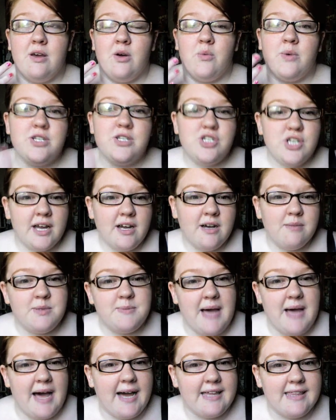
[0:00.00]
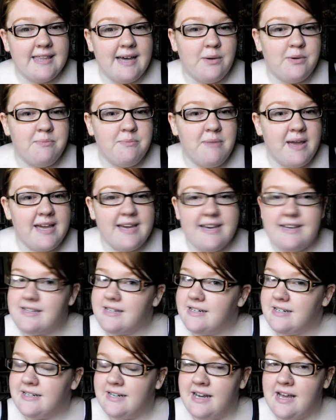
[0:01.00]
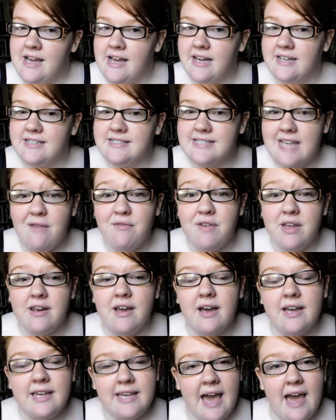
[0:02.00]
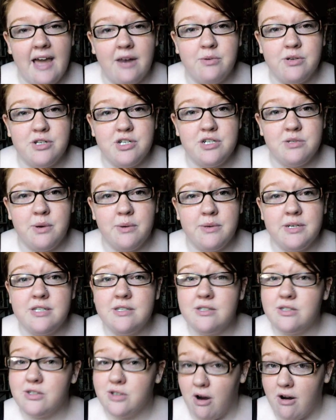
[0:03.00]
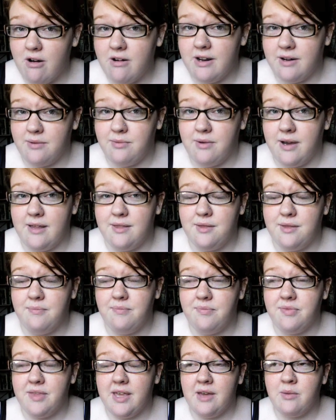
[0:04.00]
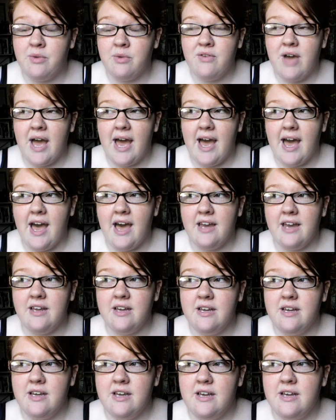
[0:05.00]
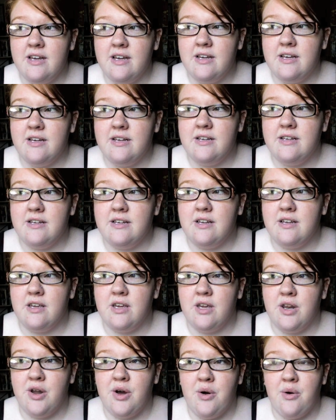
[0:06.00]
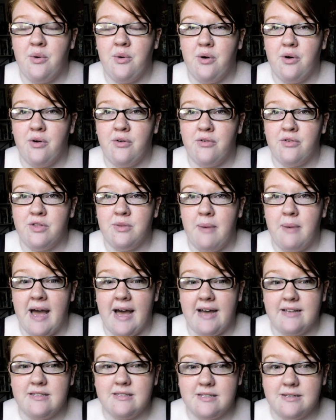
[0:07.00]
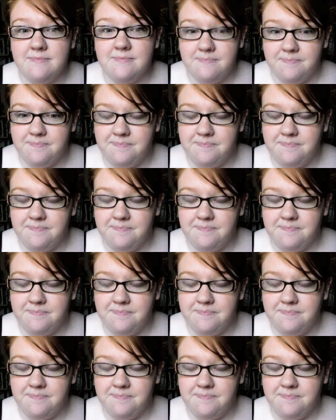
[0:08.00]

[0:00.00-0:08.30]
When Jen comes back, that would make it 7 again, which is what we started with. And we've had, you know, over the past